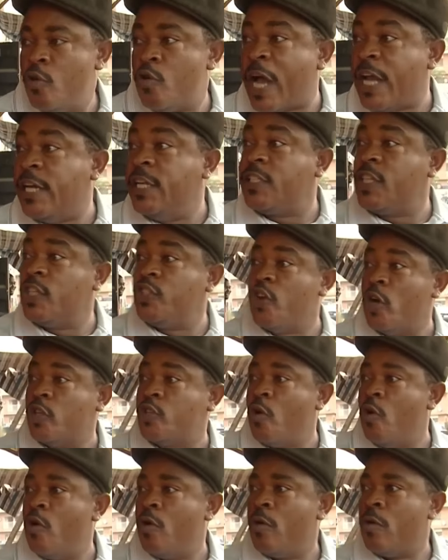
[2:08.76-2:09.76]
Look at this idiot.
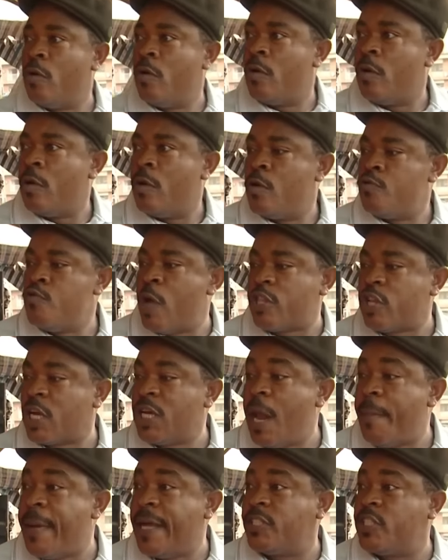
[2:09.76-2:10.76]
You are
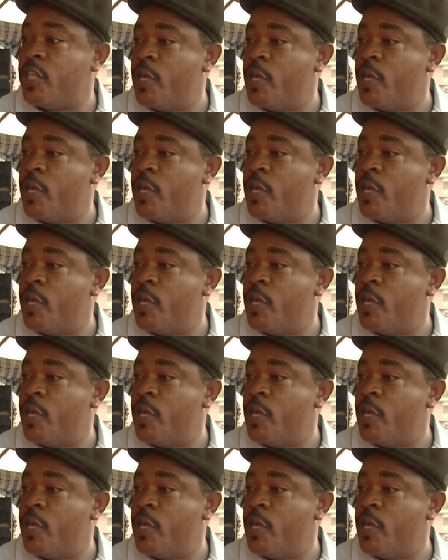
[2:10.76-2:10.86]
talking about